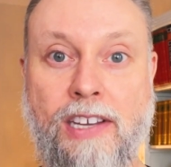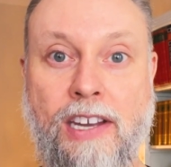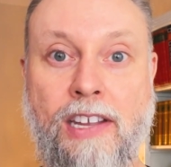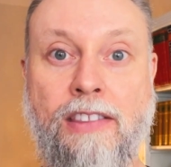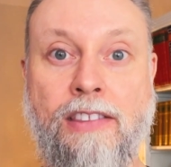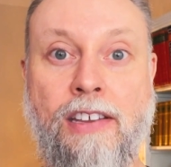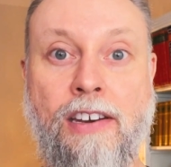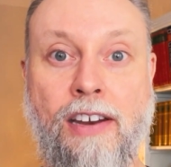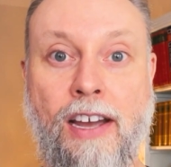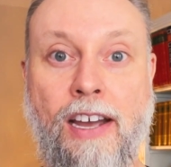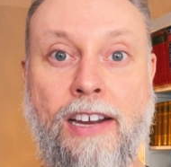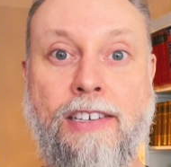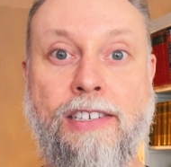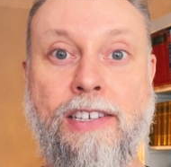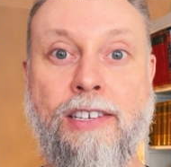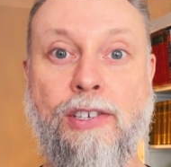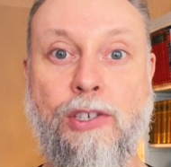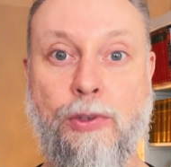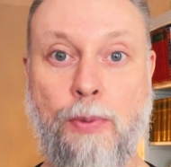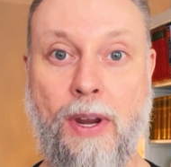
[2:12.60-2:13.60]
in the
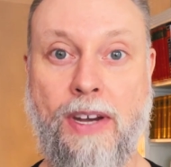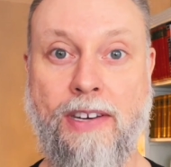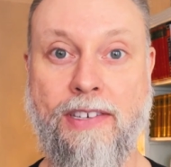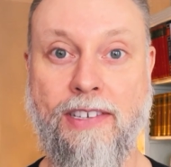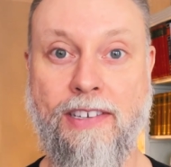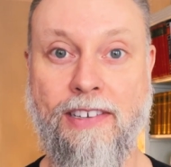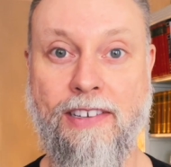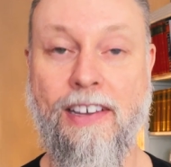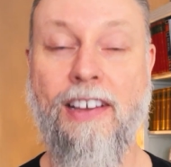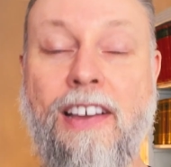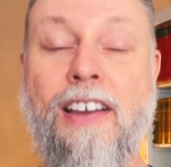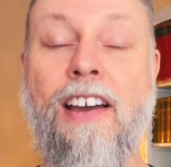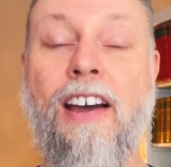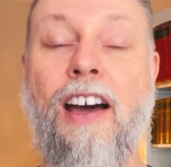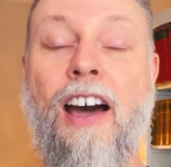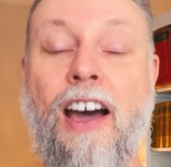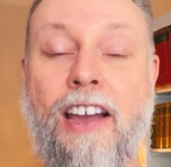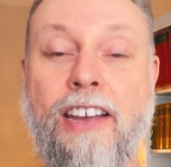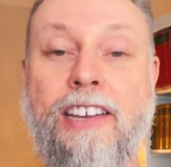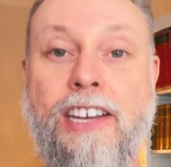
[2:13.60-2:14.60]
1920s.
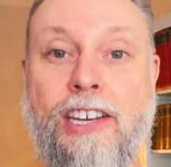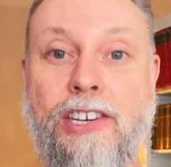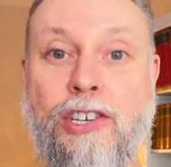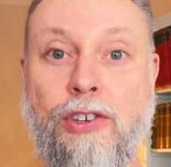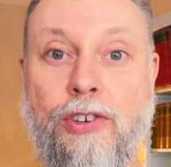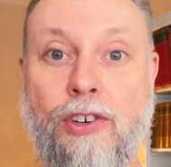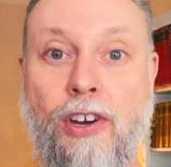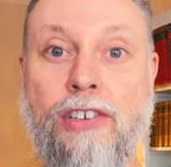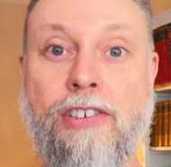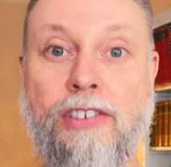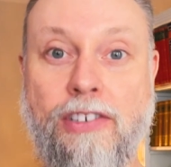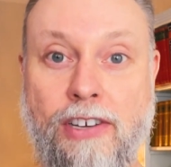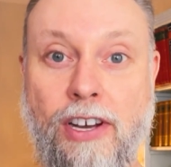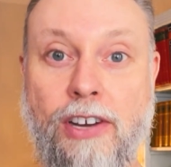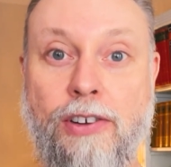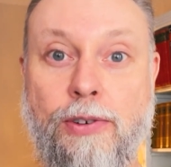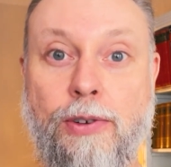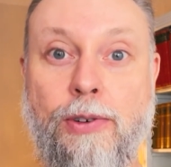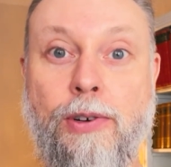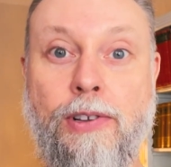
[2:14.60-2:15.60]
I kid you not,
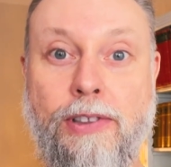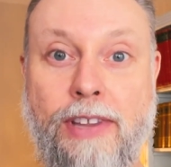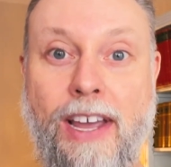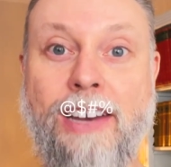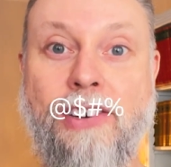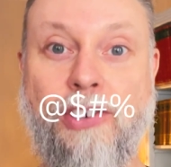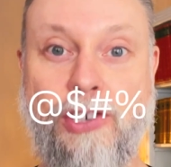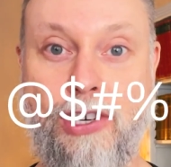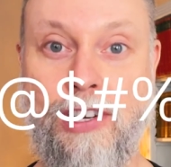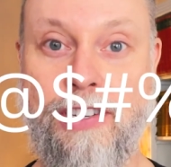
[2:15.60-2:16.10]
go Google that.